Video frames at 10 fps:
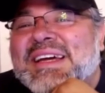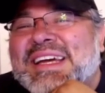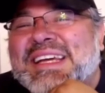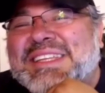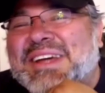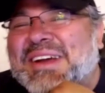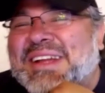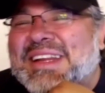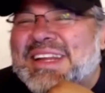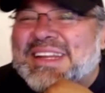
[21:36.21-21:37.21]
He turned
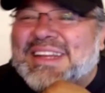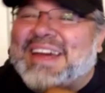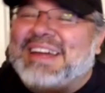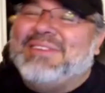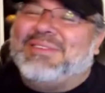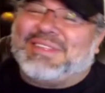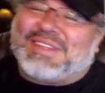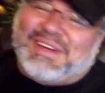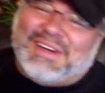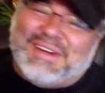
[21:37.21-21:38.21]
it in that he was
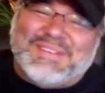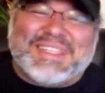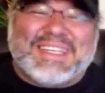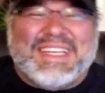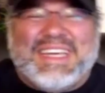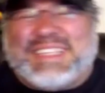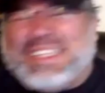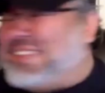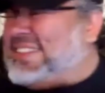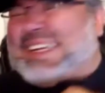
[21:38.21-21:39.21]
calm and
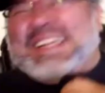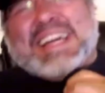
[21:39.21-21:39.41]
collected. I'm like,